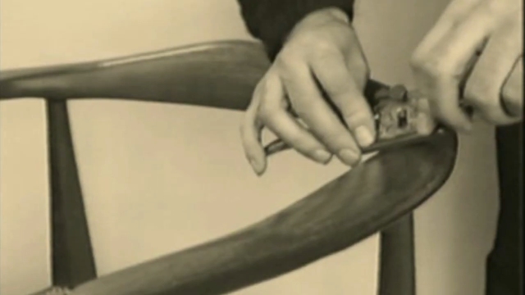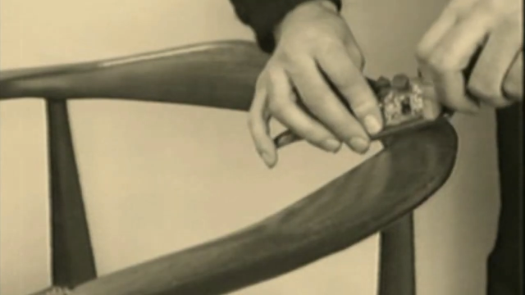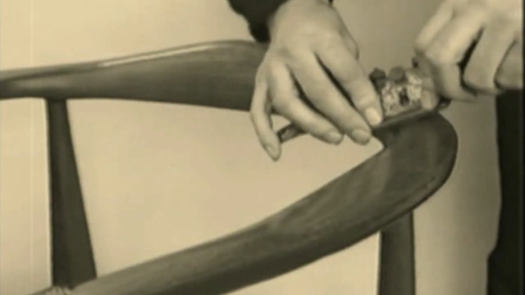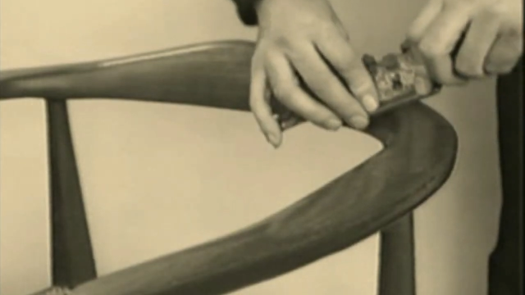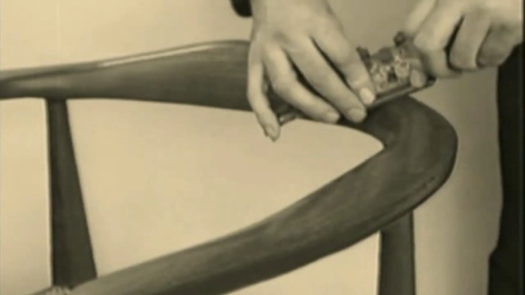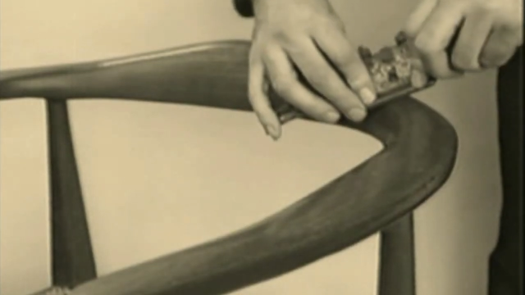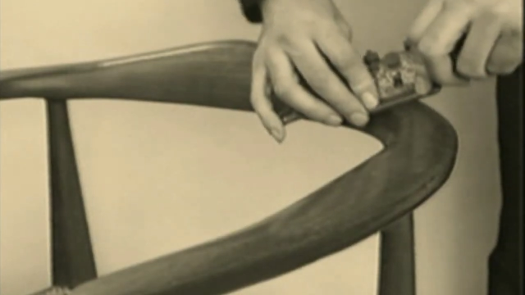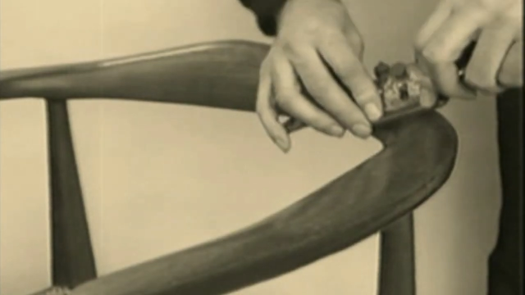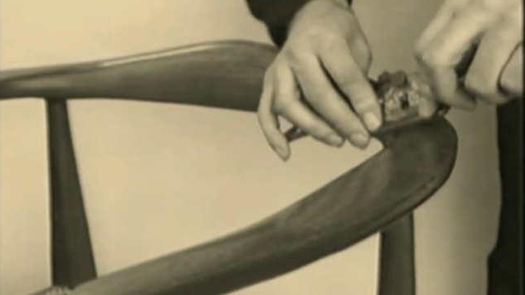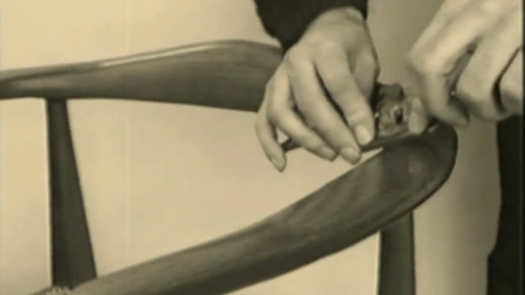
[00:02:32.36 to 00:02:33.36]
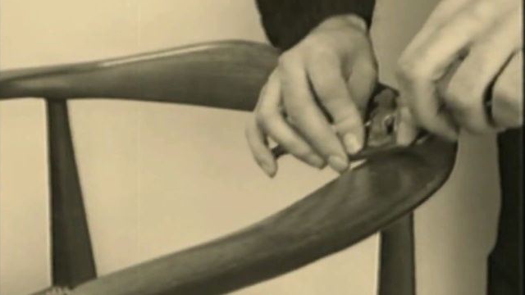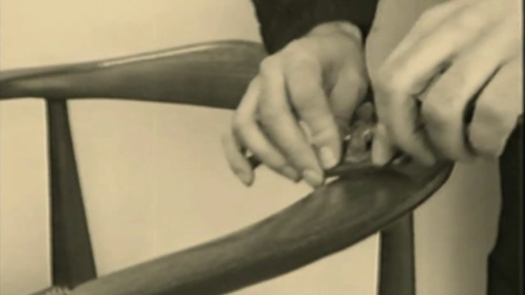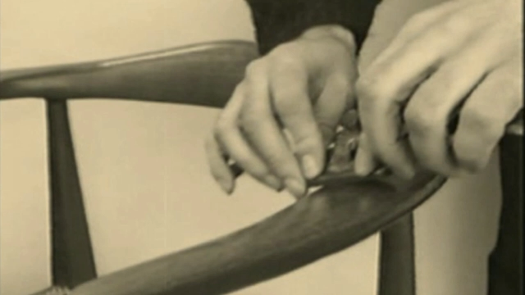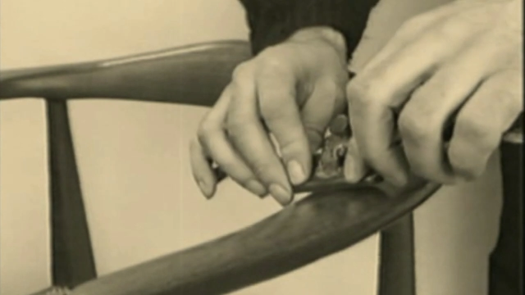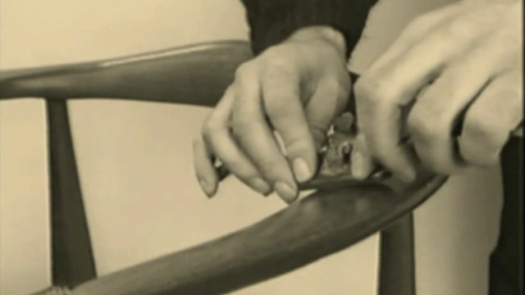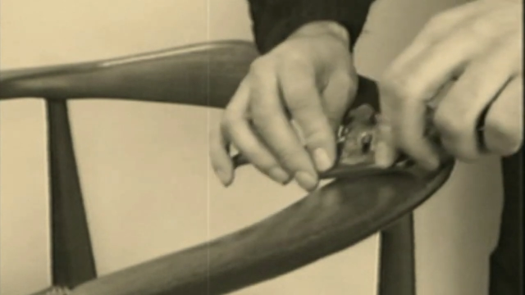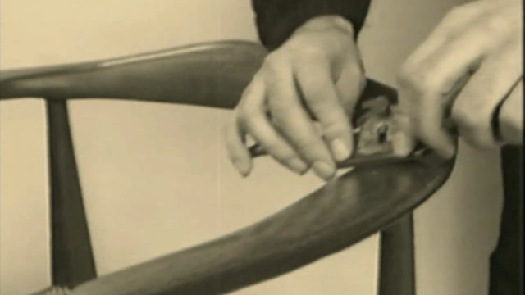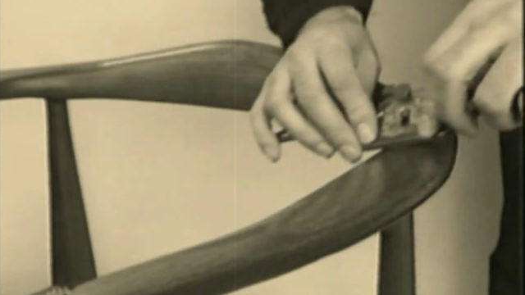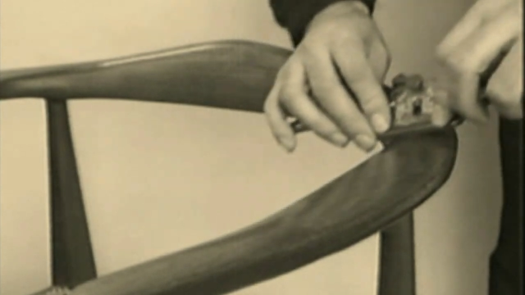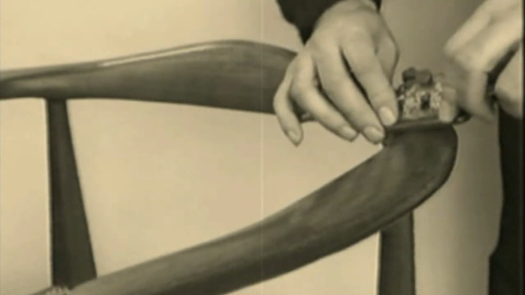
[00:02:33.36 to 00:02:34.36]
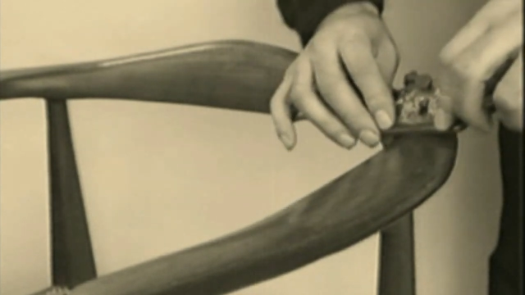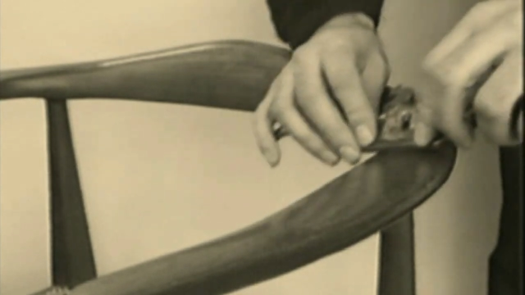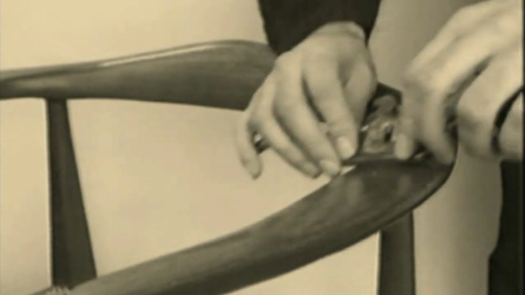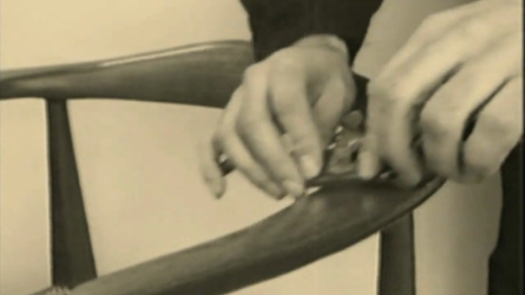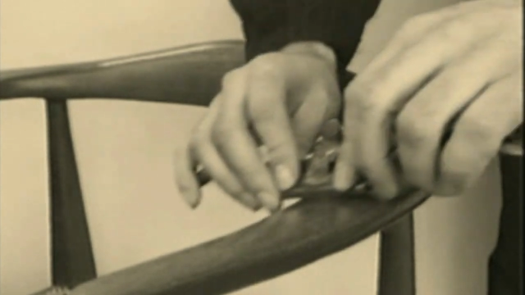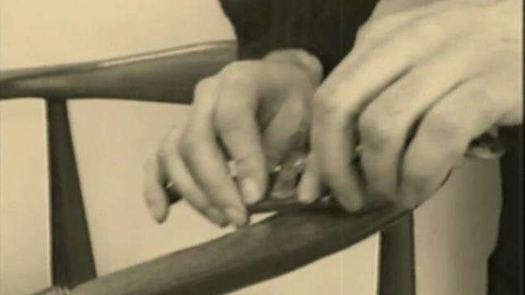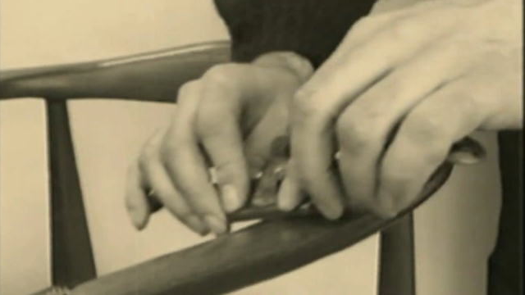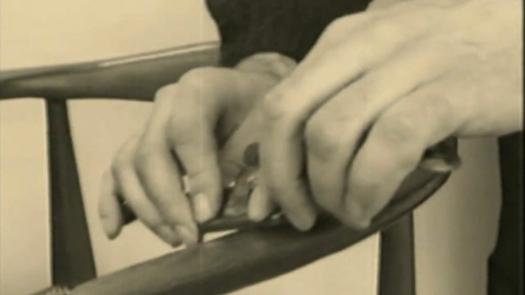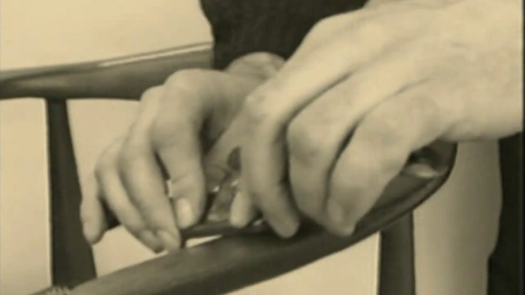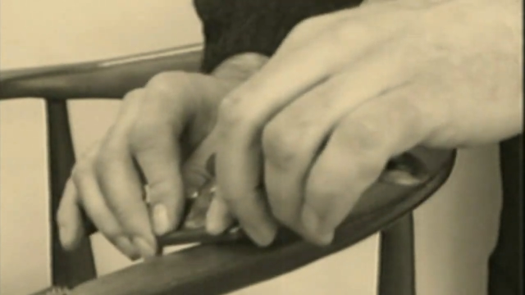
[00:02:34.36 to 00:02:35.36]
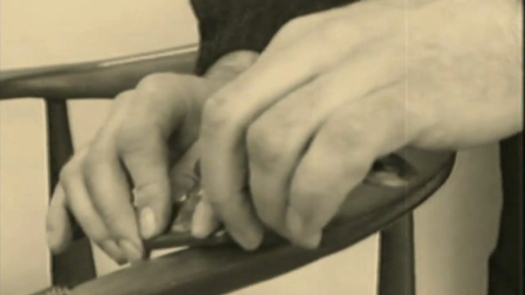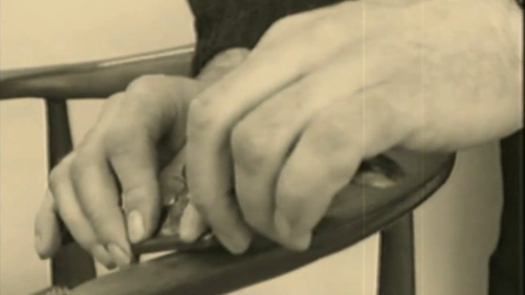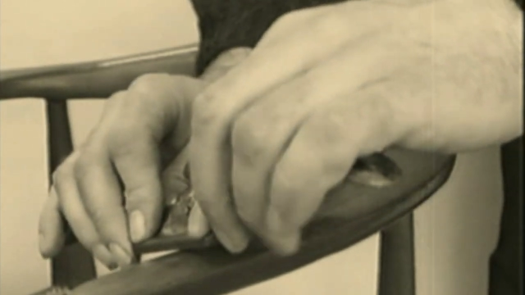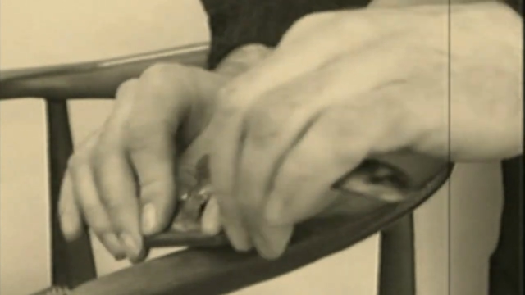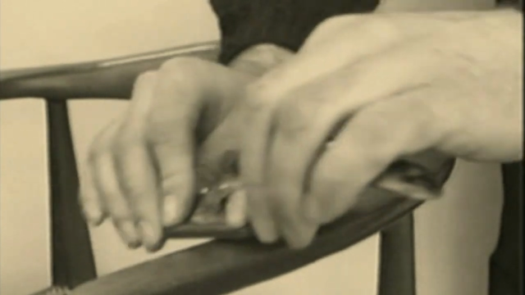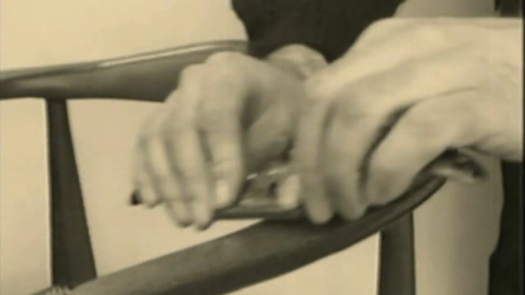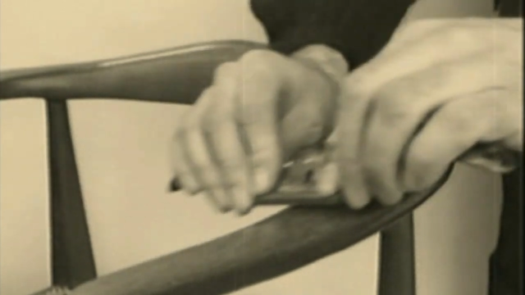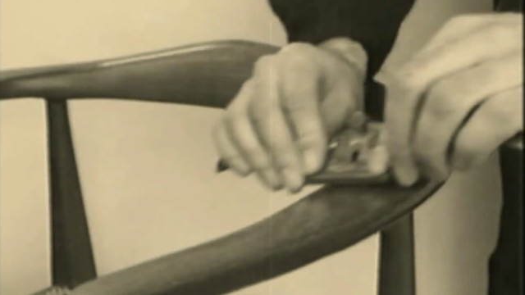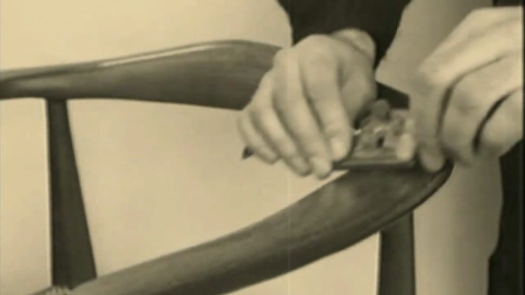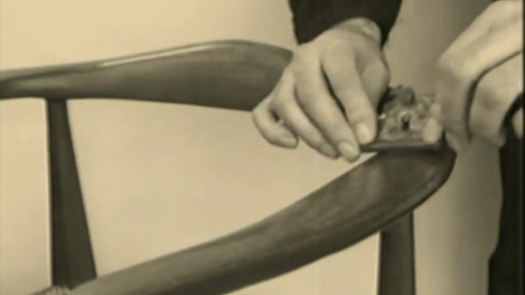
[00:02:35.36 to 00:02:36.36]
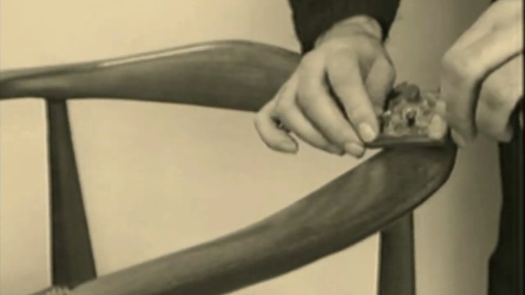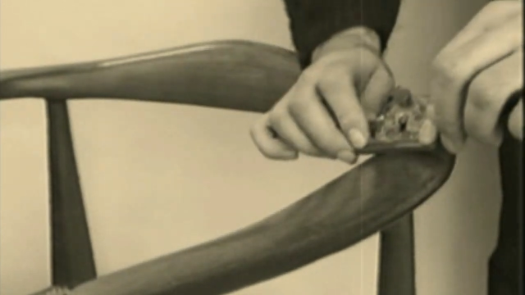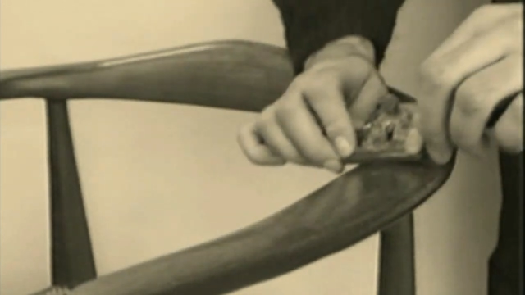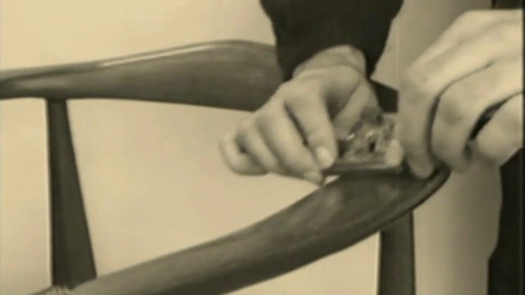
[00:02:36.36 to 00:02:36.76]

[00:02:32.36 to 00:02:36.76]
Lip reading: Nobody's mouth can be seen.